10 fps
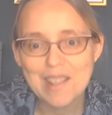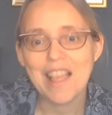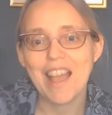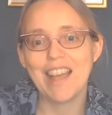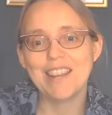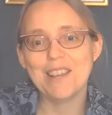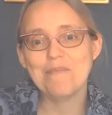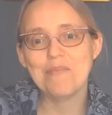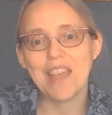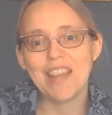And
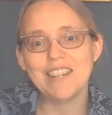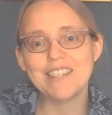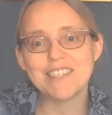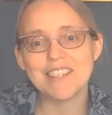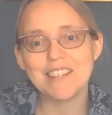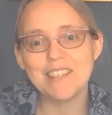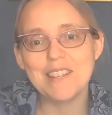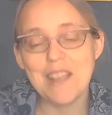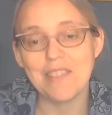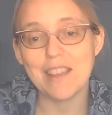um and
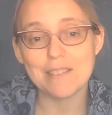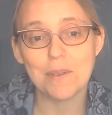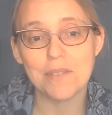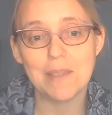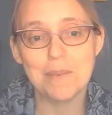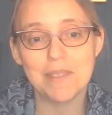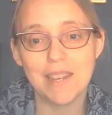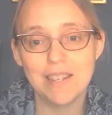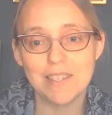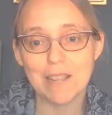yeah, that's what they would
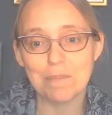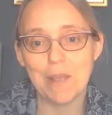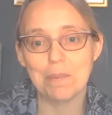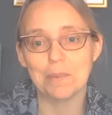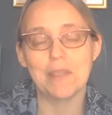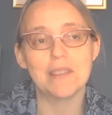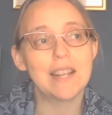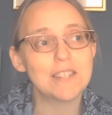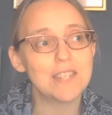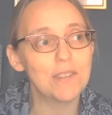then inject people with. And
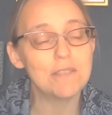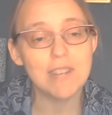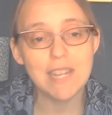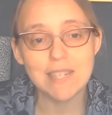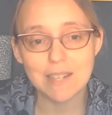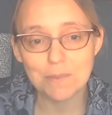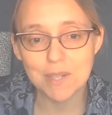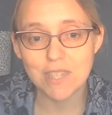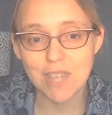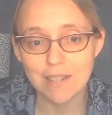actually, if you read
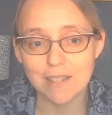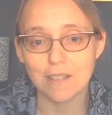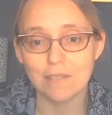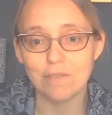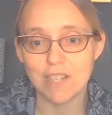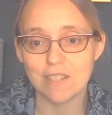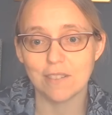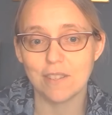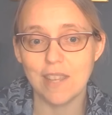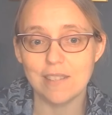Edward Jenner's original
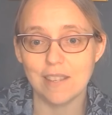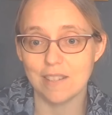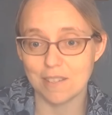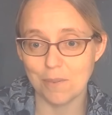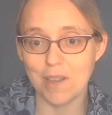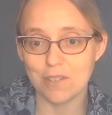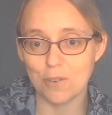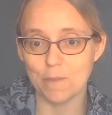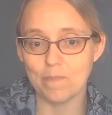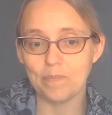thesis, it's quite
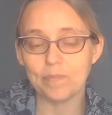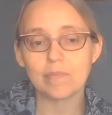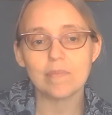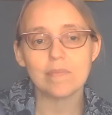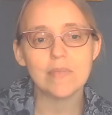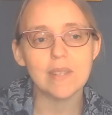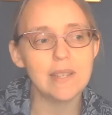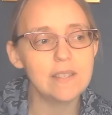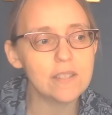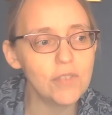short.
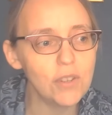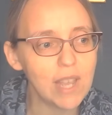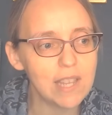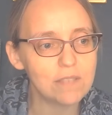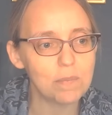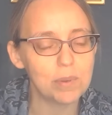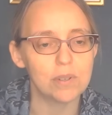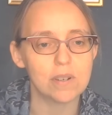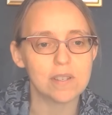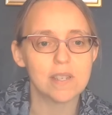It's a few case
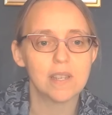reports